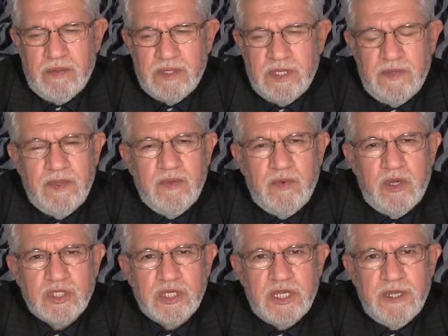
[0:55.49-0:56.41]
TV
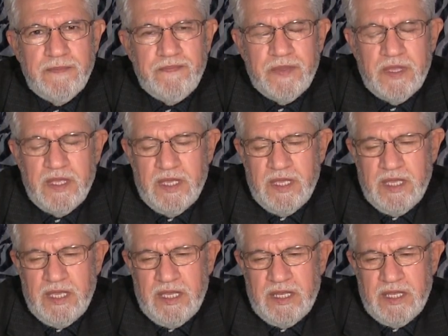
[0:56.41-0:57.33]
watcher,
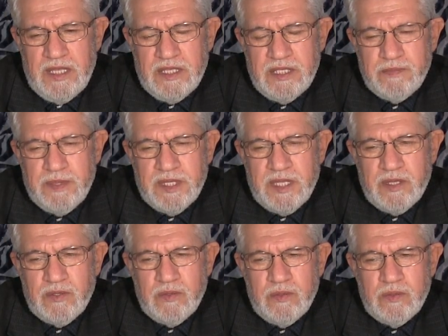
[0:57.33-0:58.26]
and it is
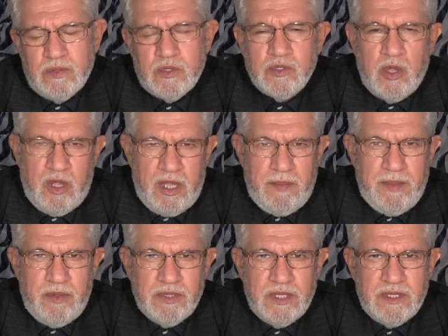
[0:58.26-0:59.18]
better to talk
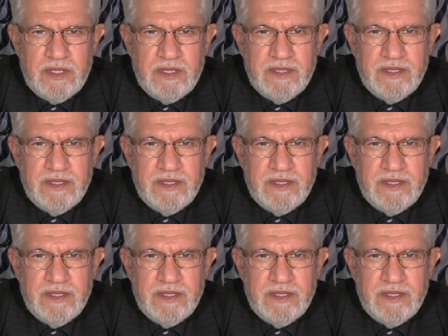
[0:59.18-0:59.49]
about it.